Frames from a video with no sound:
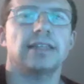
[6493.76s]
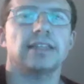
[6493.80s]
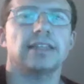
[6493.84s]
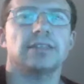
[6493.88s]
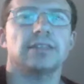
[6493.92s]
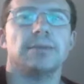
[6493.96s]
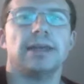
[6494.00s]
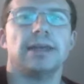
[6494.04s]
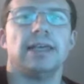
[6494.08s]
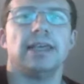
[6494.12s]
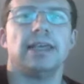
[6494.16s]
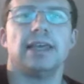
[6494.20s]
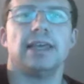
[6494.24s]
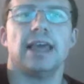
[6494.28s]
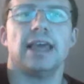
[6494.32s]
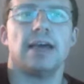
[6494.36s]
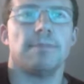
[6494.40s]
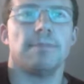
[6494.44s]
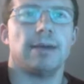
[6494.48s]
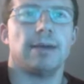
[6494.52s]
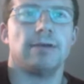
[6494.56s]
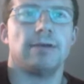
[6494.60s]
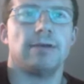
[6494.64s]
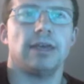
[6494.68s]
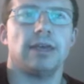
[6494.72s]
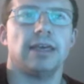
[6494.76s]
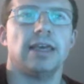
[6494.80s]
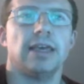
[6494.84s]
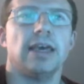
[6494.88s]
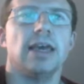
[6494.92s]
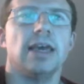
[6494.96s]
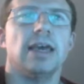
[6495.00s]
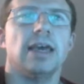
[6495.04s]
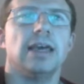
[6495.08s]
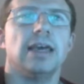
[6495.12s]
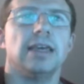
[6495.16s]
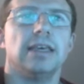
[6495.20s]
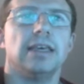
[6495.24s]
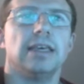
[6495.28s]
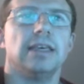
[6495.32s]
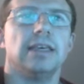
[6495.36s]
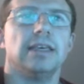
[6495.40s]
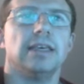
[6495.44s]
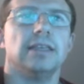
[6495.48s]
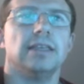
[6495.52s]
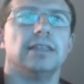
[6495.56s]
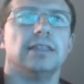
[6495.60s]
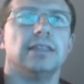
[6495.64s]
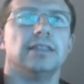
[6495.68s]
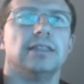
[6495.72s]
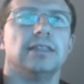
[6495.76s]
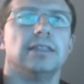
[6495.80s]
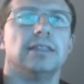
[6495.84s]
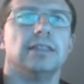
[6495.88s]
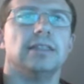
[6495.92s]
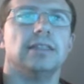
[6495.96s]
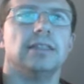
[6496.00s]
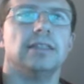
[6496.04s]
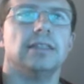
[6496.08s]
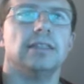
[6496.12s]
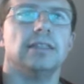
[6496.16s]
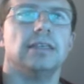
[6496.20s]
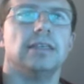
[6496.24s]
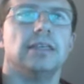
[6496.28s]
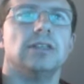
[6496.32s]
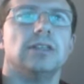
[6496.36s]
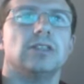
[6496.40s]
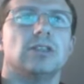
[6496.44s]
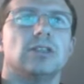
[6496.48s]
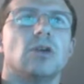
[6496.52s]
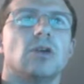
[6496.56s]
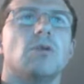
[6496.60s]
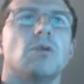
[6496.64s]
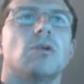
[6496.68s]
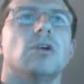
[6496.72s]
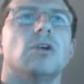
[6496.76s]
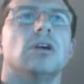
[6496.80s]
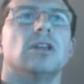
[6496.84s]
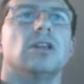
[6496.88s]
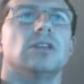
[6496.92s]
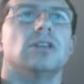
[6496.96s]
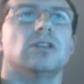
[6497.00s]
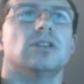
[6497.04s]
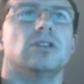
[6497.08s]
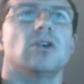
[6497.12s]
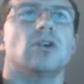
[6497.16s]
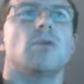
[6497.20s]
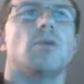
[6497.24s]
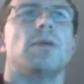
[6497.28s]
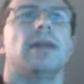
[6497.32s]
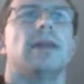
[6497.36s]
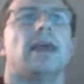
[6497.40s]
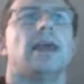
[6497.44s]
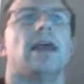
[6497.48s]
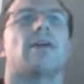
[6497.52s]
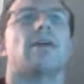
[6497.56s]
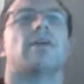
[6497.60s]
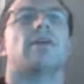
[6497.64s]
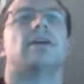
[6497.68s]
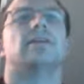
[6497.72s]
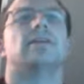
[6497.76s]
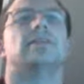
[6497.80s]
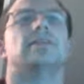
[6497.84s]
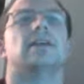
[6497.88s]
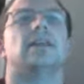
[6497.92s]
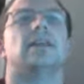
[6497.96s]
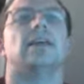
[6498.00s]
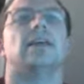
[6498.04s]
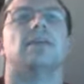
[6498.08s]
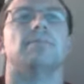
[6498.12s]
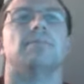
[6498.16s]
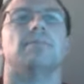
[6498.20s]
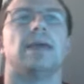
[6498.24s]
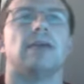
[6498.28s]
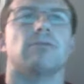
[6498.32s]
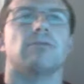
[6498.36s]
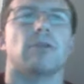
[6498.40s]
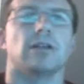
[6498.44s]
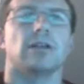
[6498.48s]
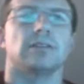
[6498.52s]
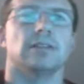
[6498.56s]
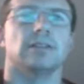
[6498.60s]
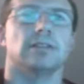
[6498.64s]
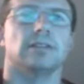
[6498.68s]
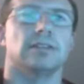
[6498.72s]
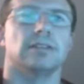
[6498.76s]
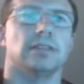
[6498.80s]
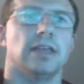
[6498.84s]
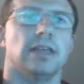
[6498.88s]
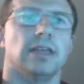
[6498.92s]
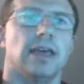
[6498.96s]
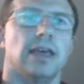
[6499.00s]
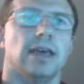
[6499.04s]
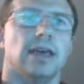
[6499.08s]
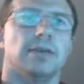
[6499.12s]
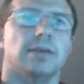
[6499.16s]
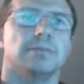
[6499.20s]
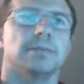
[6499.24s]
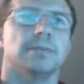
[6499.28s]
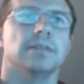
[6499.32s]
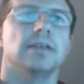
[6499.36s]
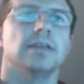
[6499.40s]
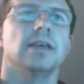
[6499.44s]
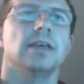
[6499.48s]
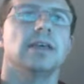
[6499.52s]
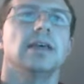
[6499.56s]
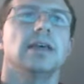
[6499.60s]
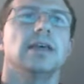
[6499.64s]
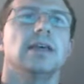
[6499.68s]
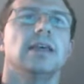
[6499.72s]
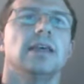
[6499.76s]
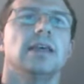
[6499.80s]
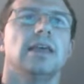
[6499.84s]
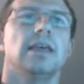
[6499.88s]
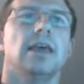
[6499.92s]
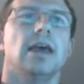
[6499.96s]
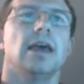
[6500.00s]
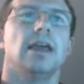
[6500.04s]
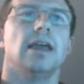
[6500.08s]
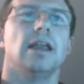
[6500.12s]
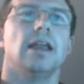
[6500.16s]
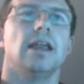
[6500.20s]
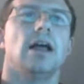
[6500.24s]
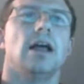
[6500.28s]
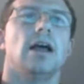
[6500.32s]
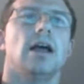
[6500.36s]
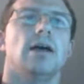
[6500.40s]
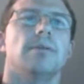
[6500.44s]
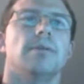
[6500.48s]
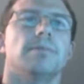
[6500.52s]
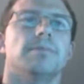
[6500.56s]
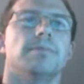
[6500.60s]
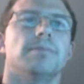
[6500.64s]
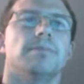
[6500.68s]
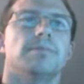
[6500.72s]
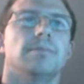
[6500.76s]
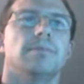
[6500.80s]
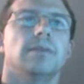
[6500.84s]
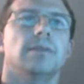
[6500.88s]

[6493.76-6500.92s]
doesn't mean he can't make like he he's so good in so many areas that he can make runs and slams. He can, um,